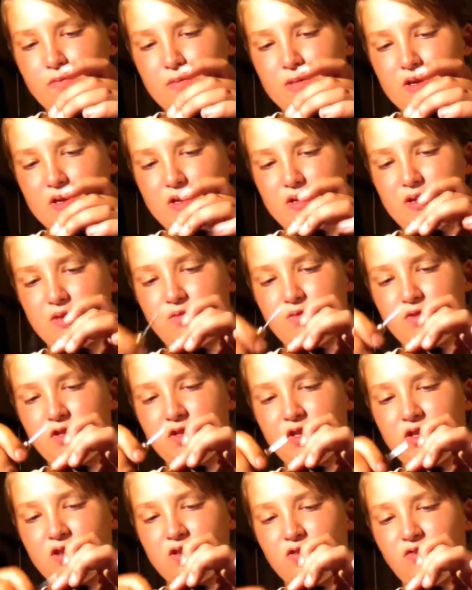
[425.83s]
And then once
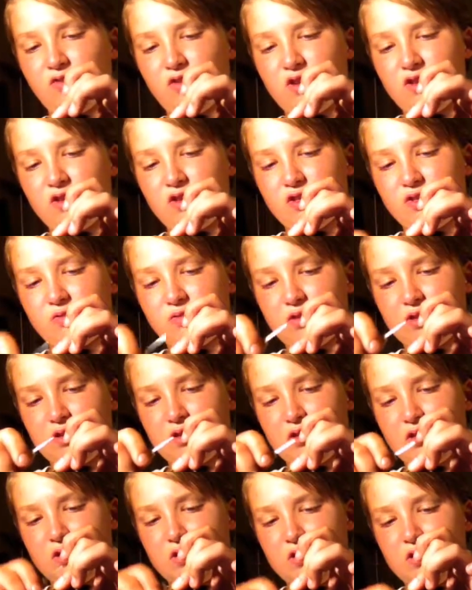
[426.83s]
you get to the front, you just want to
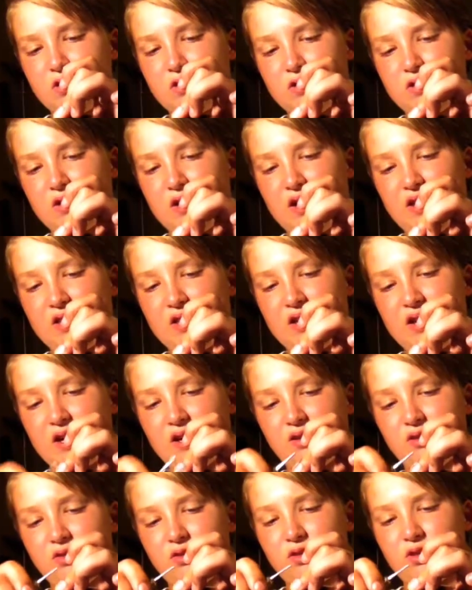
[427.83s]
tie the
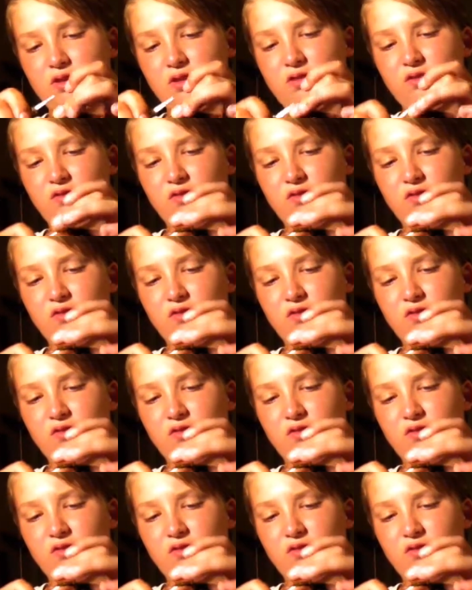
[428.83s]
hackle off.